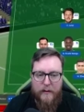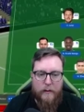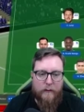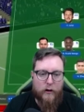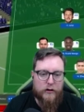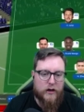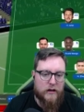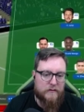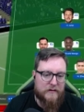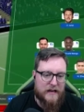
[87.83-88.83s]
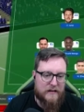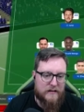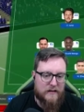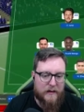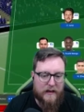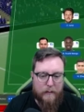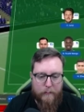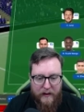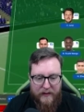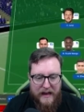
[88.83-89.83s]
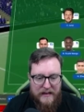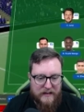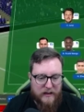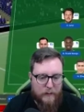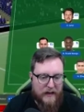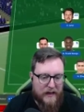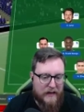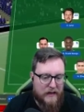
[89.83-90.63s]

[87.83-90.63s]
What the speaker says: we've got a chance of snatching something, but that is going to be it.